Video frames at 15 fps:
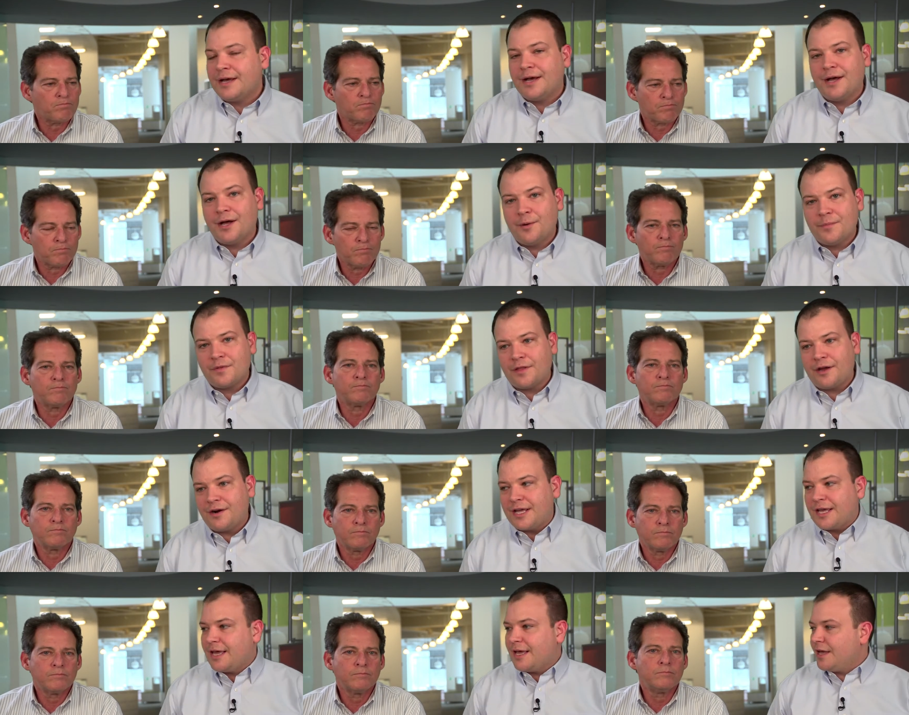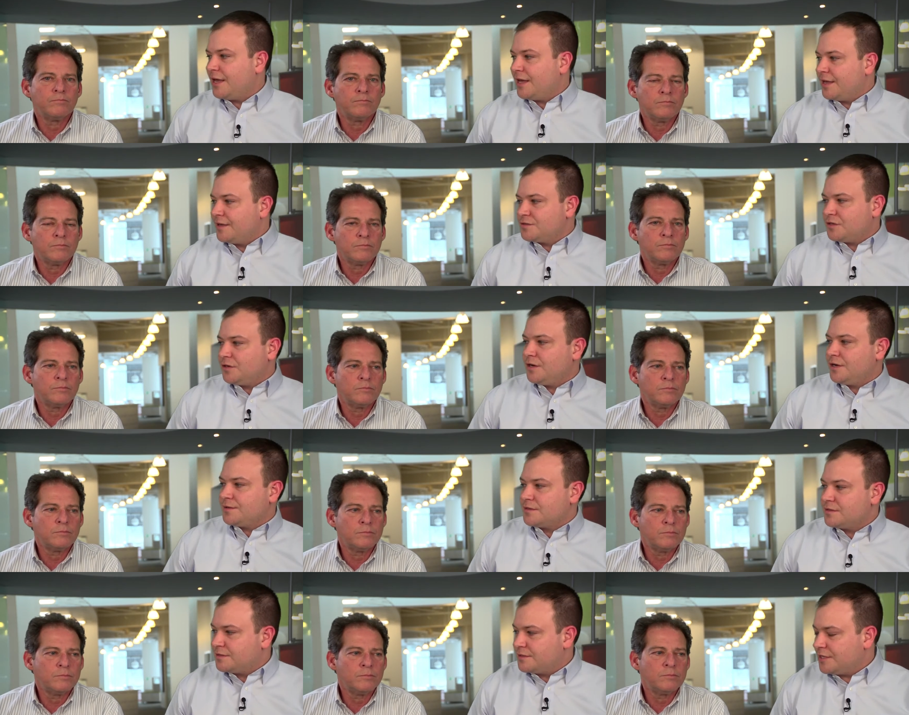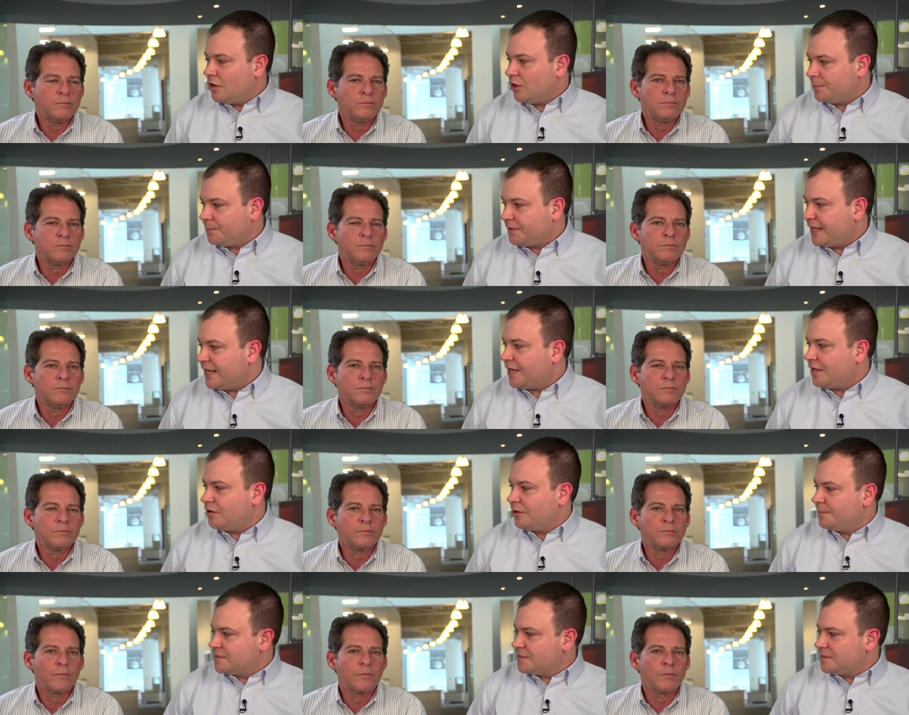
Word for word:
Speaker 1: Um, Larry, is there a DR plan or a